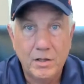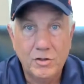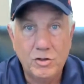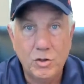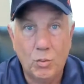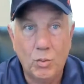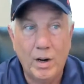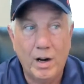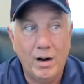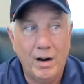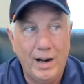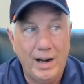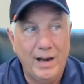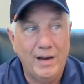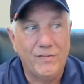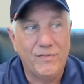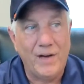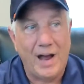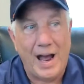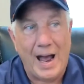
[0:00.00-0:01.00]
to where
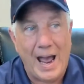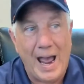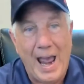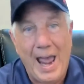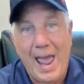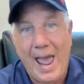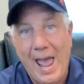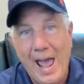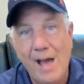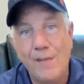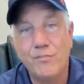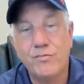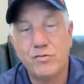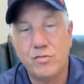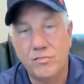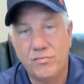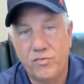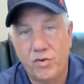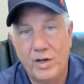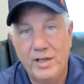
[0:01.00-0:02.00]
if I have
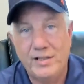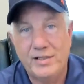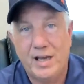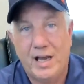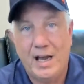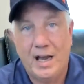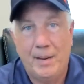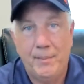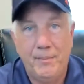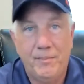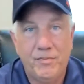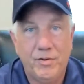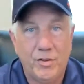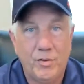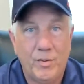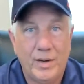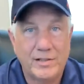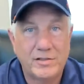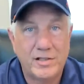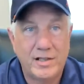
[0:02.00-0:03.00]
some free time for
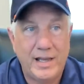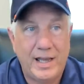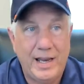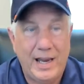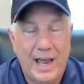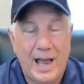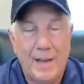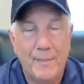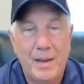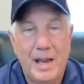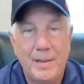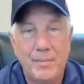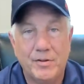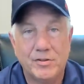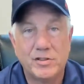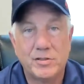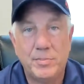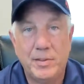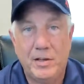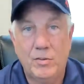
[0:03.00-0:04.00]
the rest of the day, I'm able
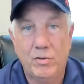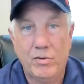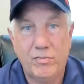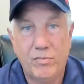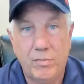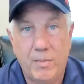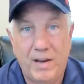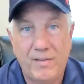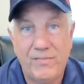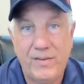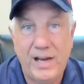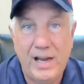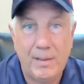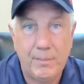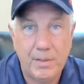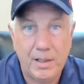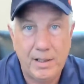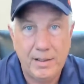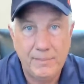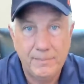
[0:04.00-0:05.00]
to spend it with my
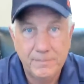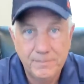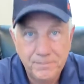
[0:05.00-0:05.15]
family.